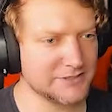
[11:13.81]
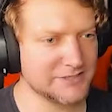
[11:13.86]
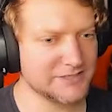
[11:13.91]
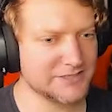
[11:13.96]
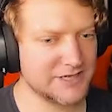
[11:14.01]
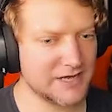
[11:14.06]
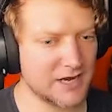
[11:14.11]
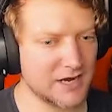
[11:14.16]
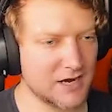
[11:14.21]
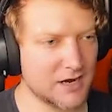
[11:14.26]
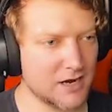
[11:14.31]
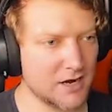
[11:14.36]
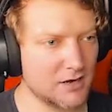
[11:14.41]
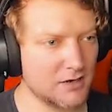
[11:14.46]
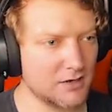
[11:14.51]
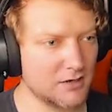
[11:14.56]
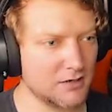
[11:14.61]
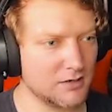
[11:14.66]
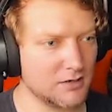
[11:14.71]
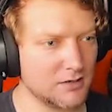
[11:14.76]

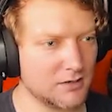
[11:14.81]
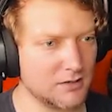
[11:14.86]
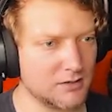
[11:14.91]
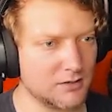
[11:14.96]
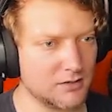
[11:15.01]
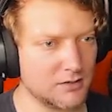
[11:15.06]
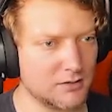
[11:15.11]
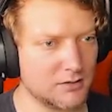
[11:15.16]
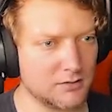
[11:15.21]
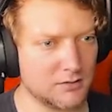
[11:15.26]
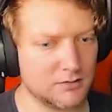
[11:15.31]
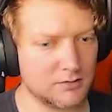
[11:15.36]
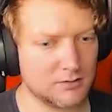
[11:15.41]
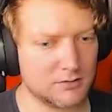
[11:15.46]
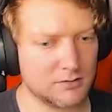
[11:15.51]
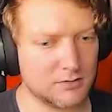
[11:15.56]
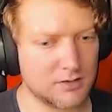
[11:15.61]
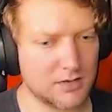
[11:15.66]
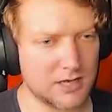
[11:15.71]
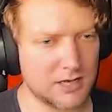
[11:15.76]
scared.
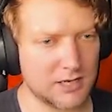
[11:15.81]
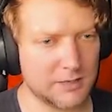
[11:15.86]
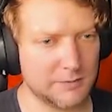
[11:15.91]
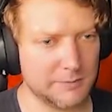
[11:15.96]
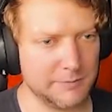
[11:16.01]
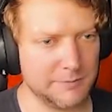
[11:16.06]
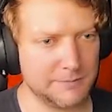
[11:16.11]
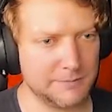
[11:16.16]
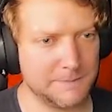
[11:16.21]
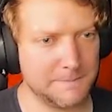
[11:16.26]
I'm